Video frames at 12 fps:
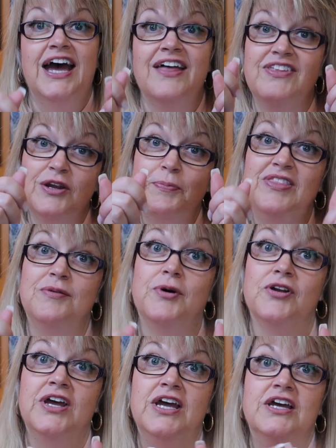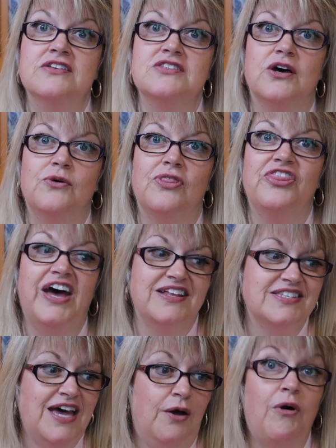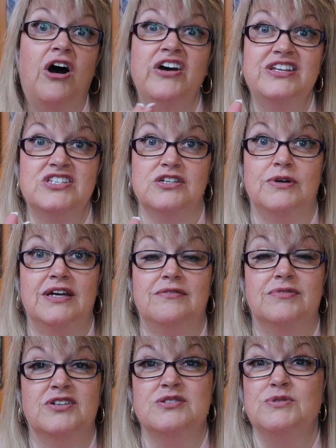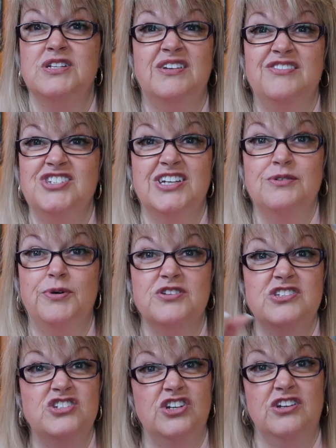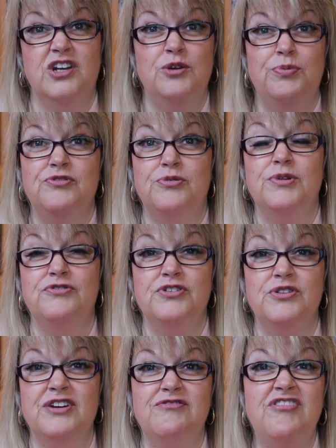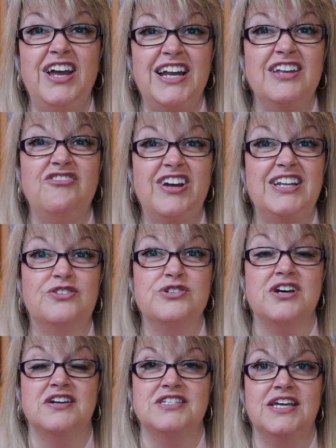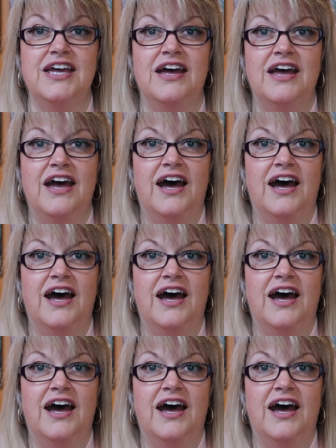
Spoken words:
And then I pin them on. So that's how I do it, because we don't have shadow boxes you can open from the front. They're really, really good idea.